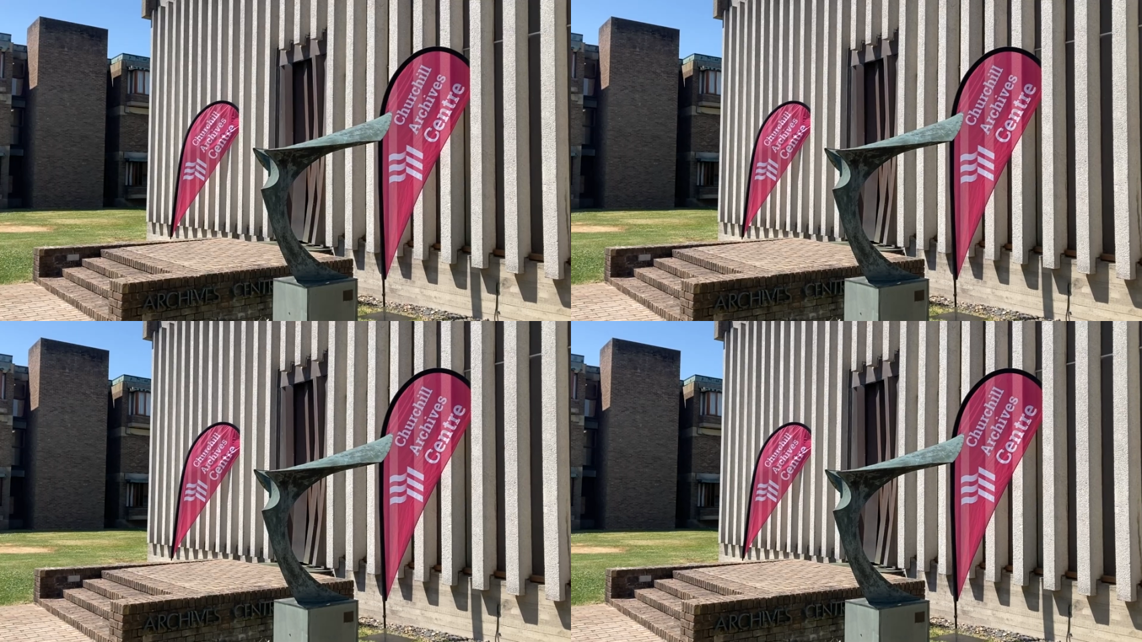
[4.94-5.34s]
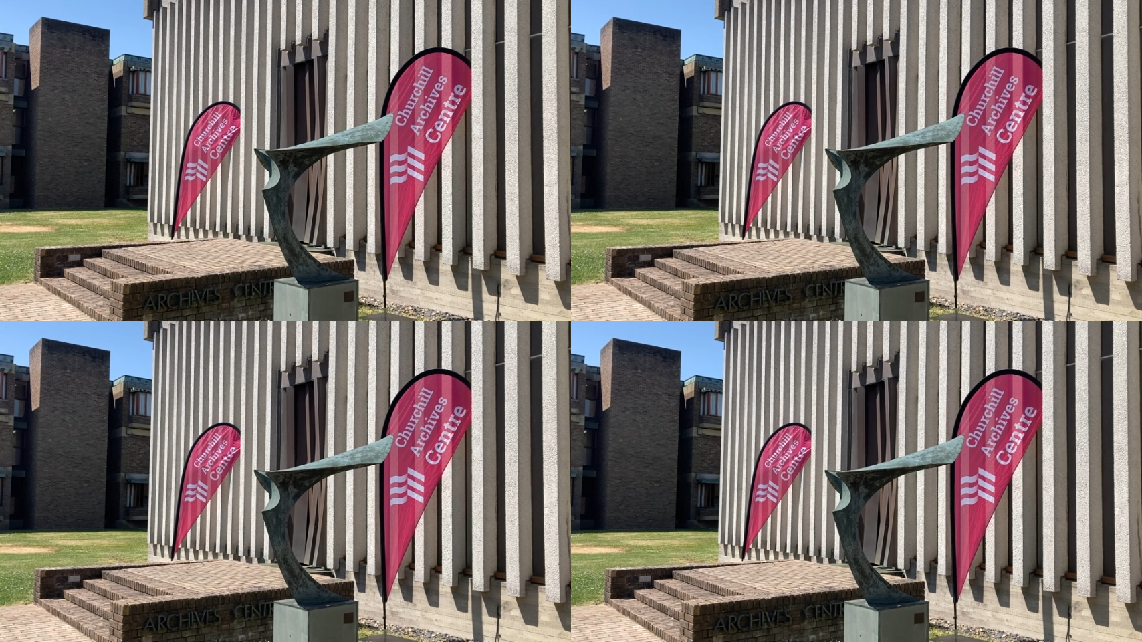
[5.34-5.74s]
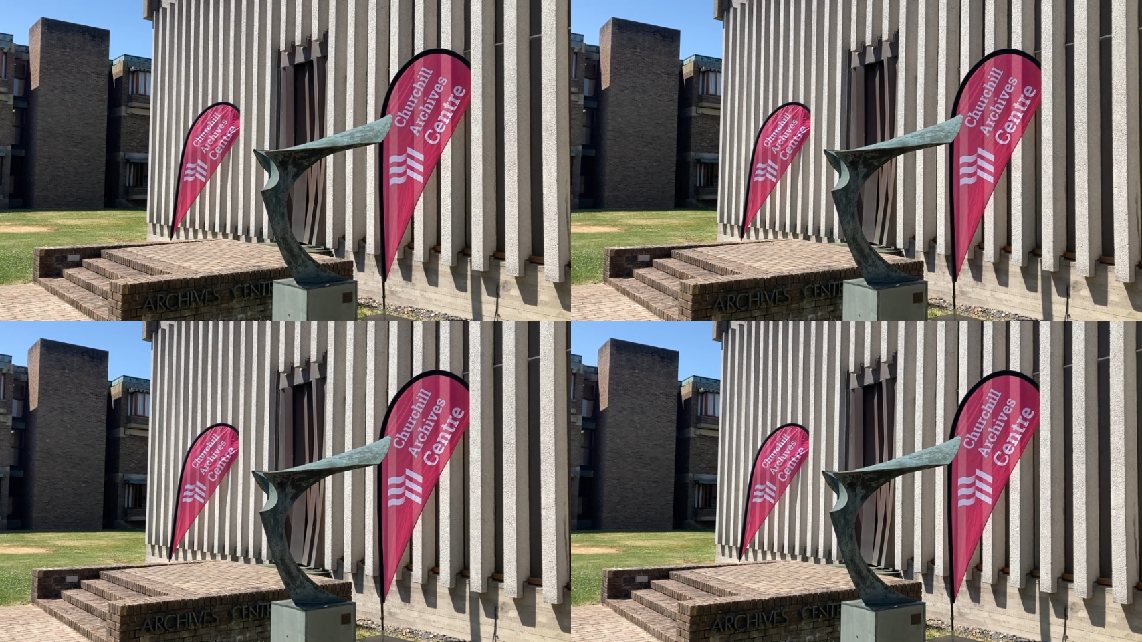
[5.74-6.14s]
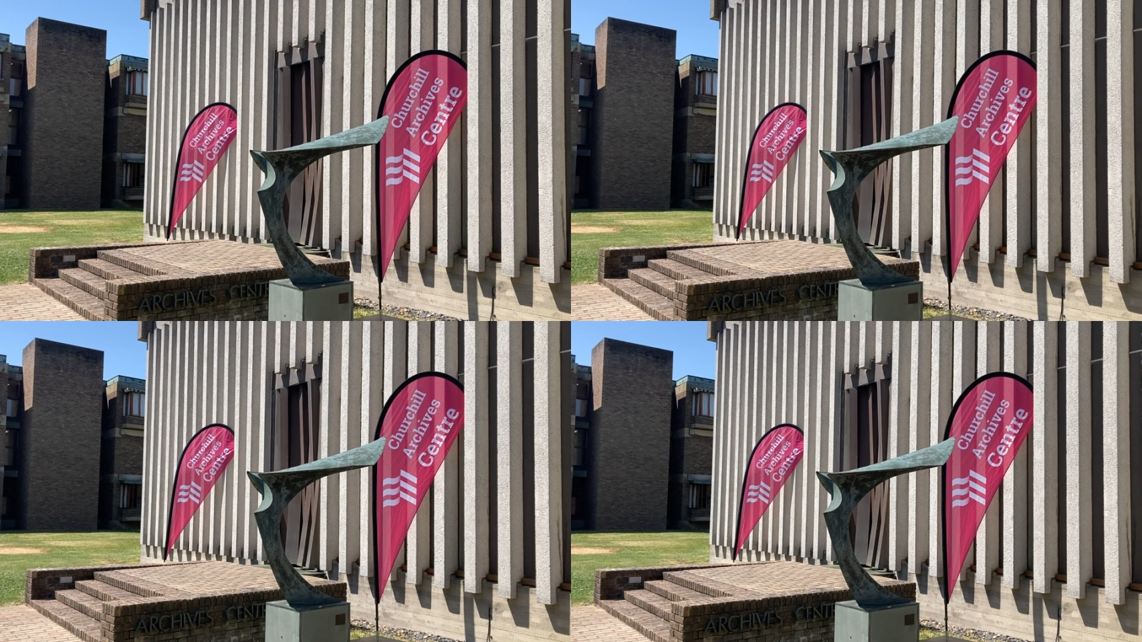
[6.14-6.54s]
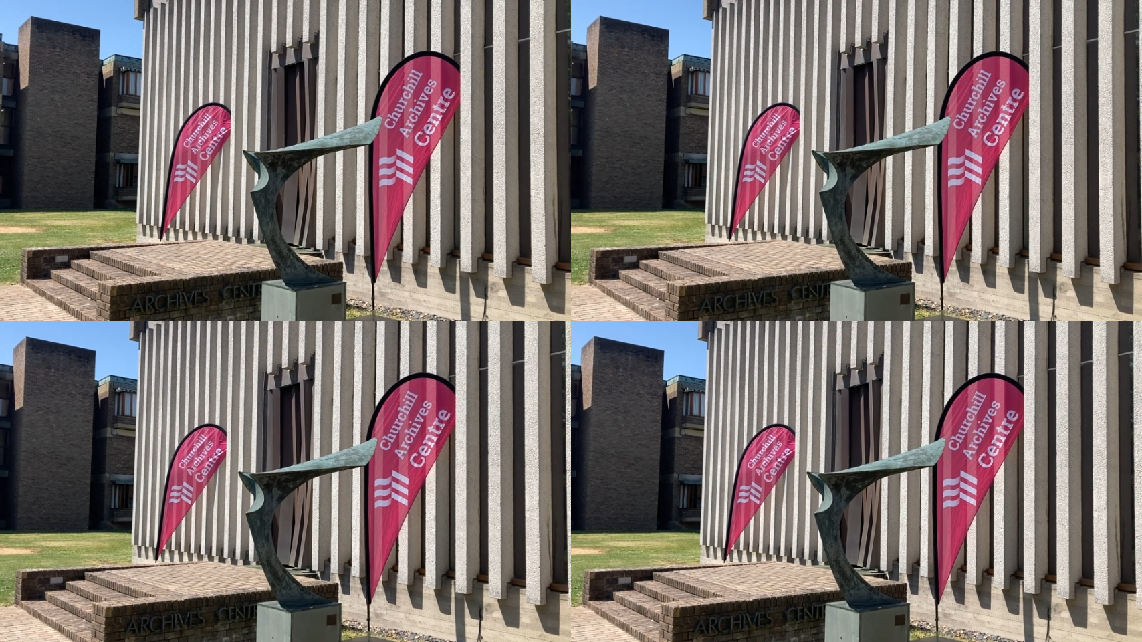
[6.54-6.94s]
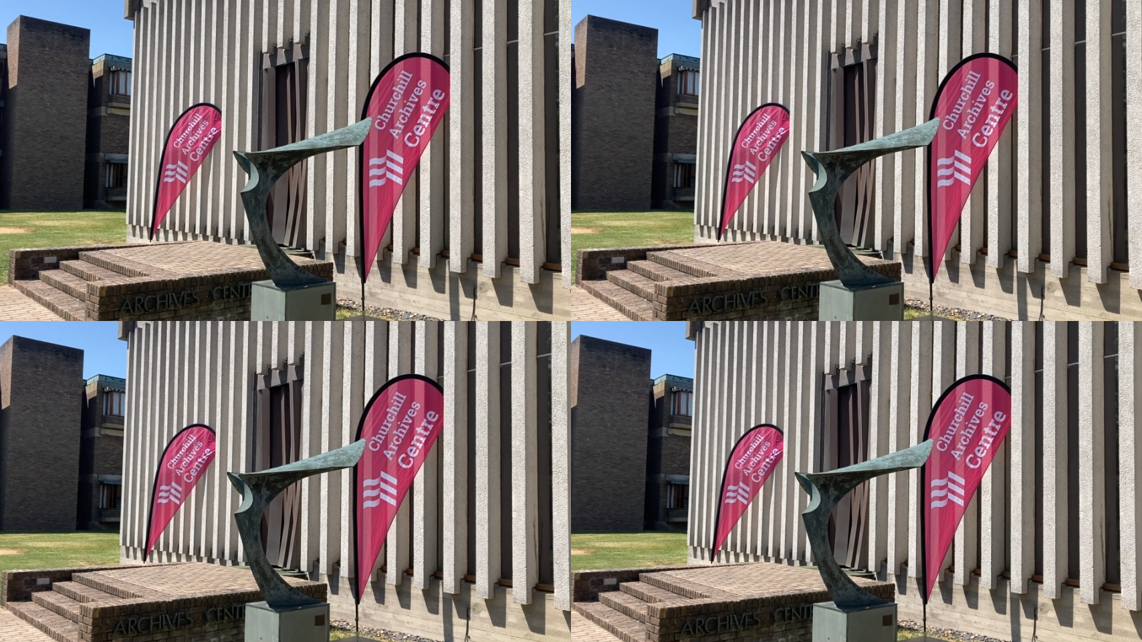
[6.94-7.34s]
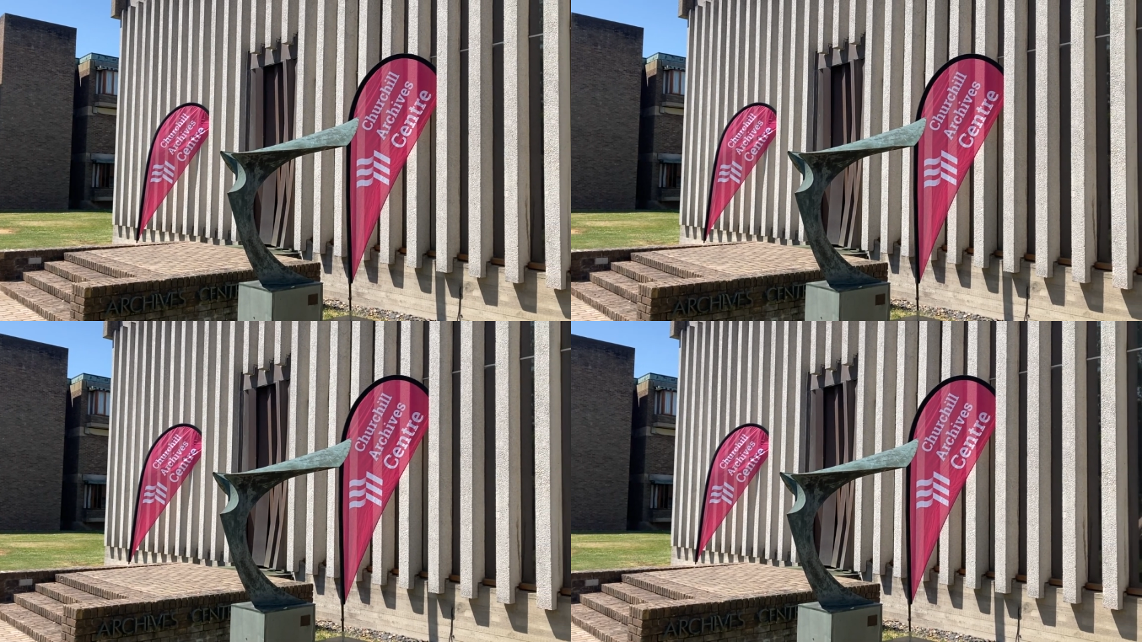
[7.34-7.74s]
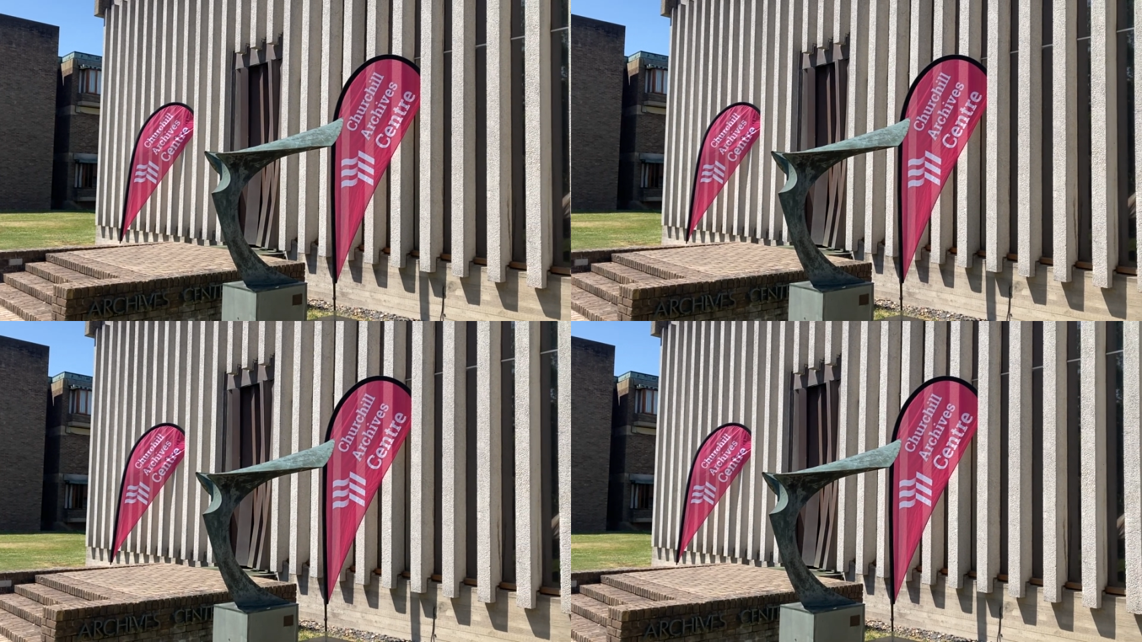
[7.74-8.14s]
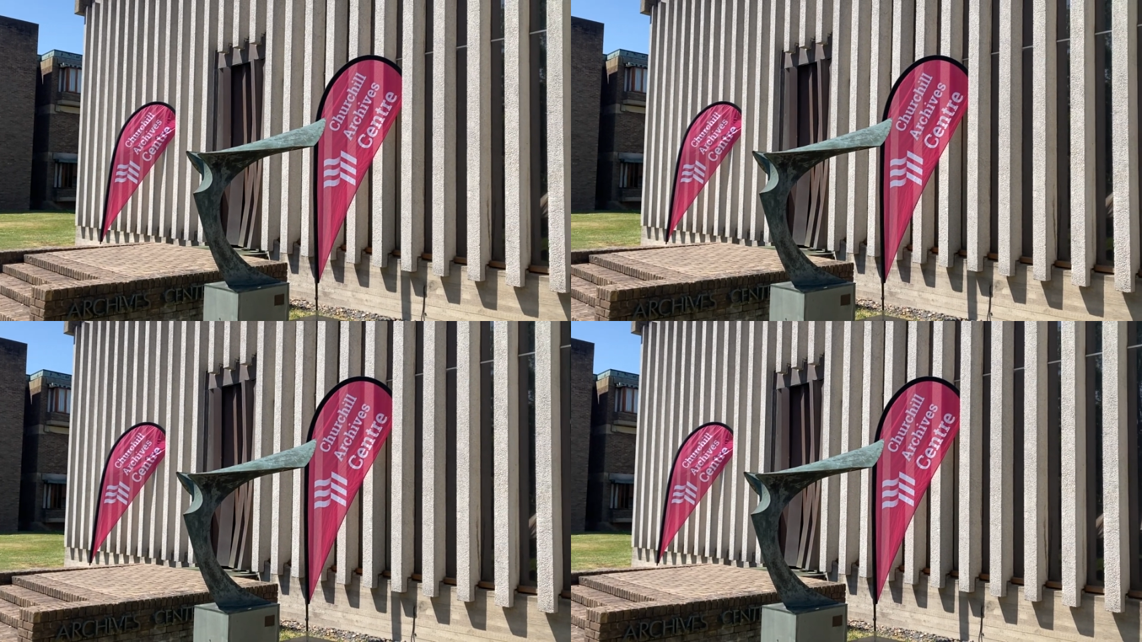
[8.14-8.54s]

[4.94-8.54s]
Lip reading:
(no speaker visible)